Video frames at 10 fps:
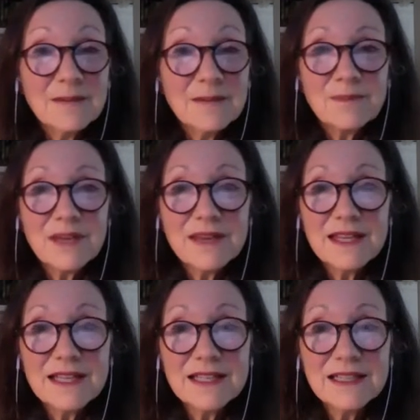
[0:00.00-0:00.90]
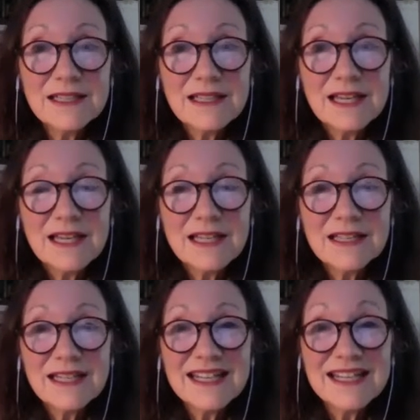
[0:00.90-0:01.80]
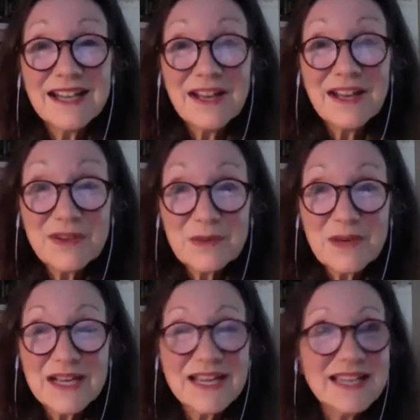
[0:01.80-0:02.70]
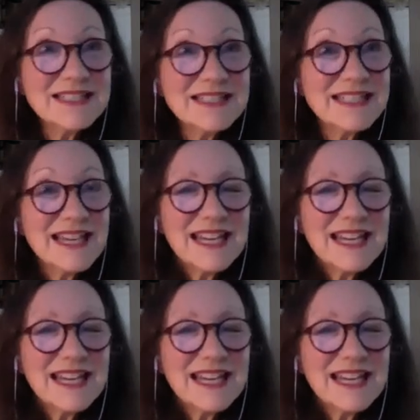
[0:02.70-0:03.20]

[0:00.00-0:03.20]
but then in other ways,